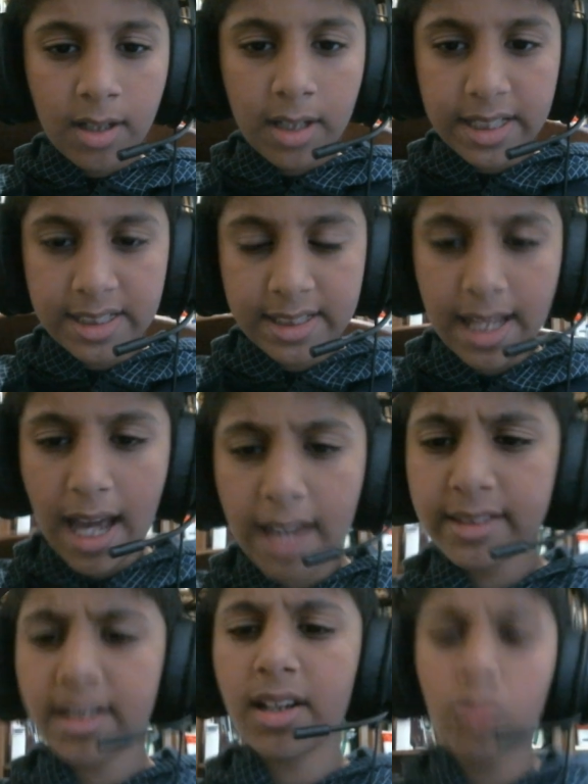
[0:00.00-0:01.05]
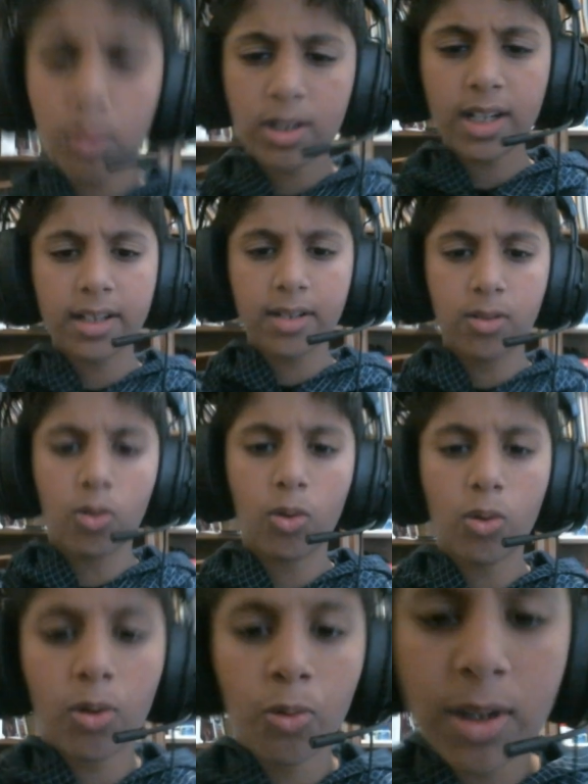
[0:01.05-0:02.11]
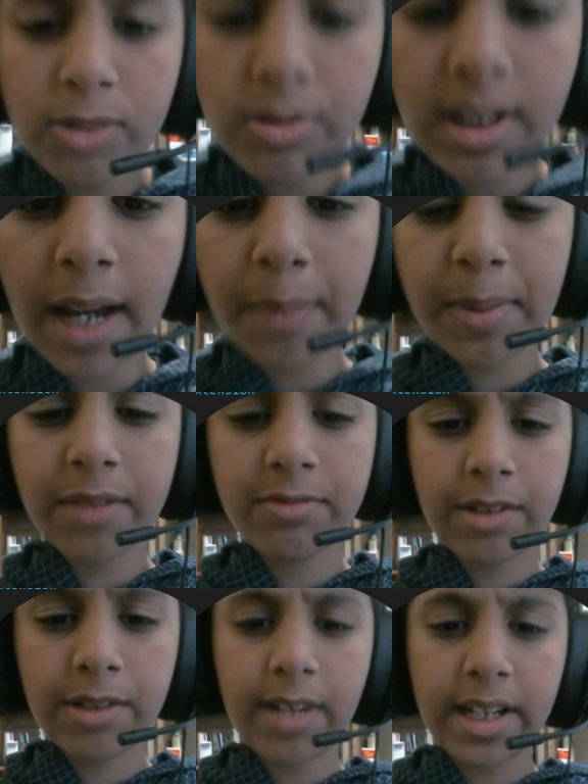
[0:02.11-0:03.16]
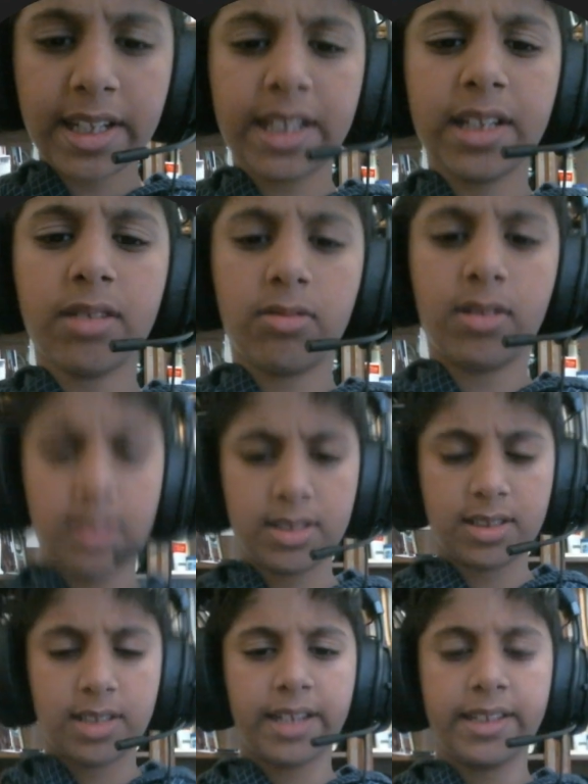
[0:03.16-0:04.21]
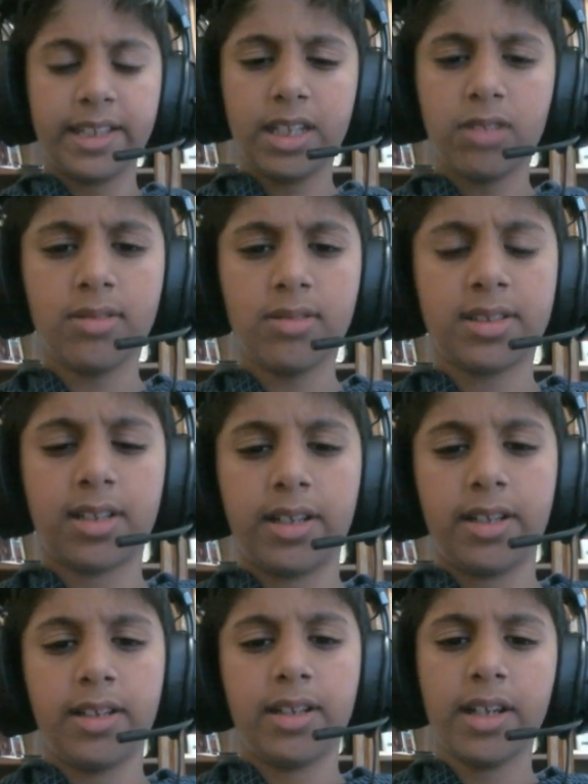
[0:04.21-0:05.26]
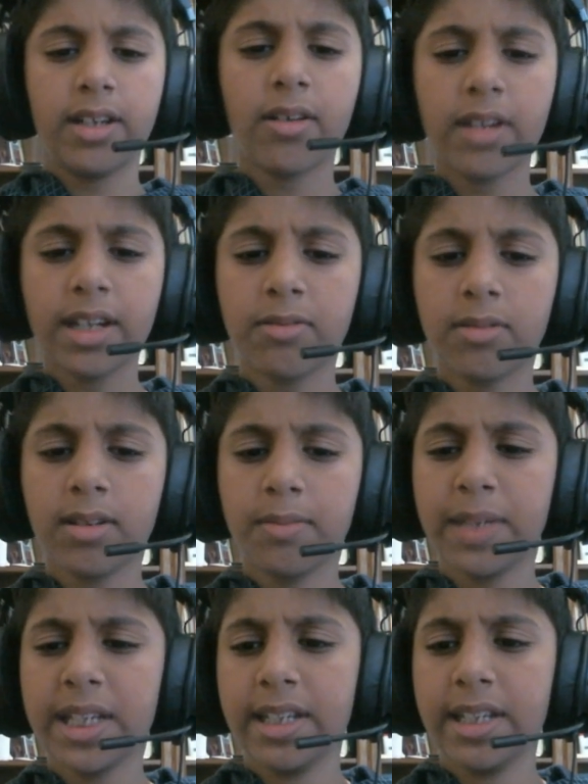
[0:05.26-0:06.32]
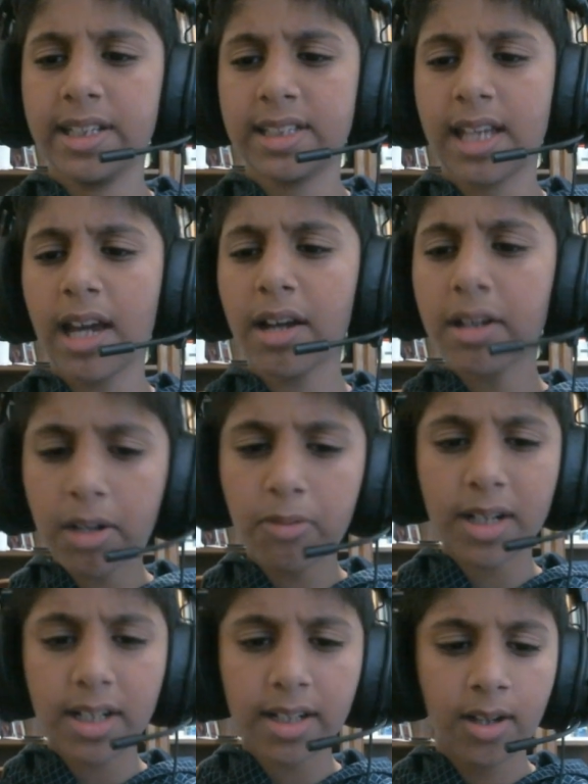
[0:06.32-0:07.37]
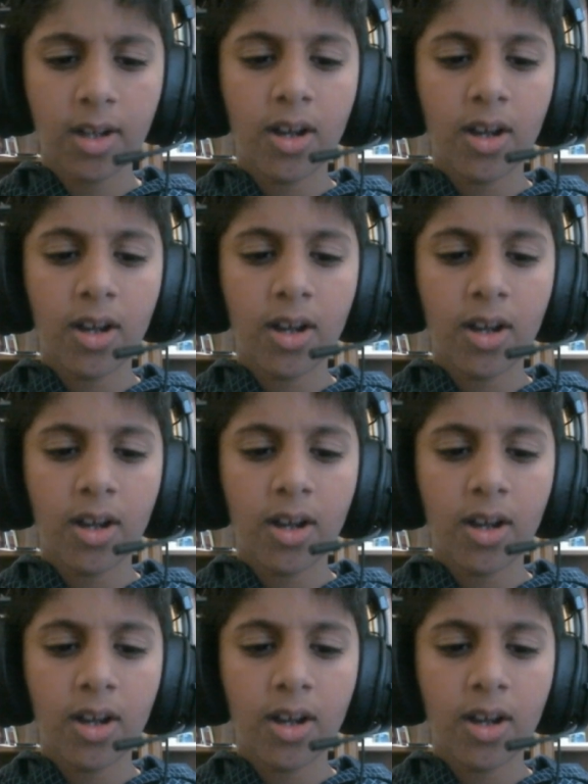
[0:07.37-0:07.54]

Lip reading: Is that gonna work? Or what will happen if we write equals, like the equal sign, A dot equal B? Is that gonna work?